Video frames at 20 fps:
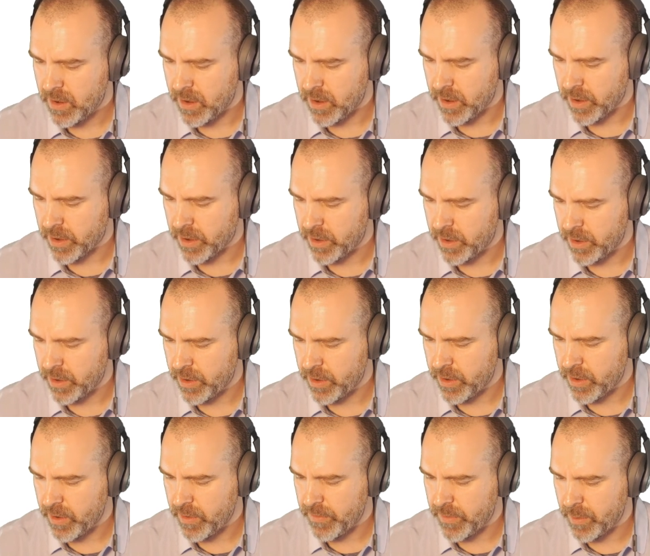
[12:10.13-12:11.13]
our
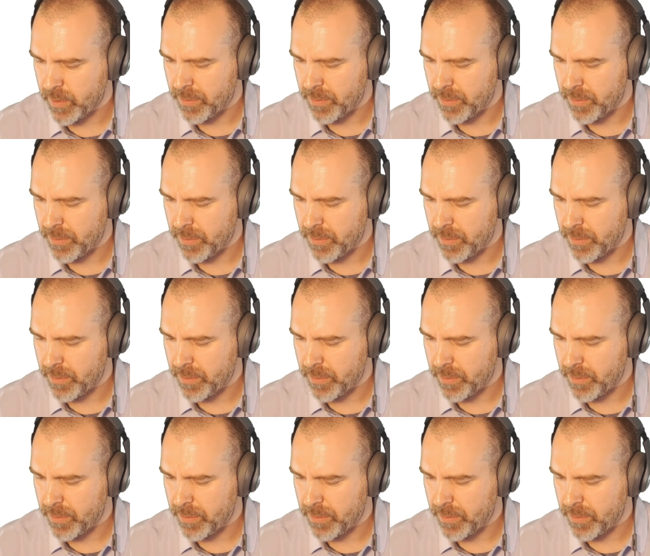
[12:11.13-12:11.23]
curve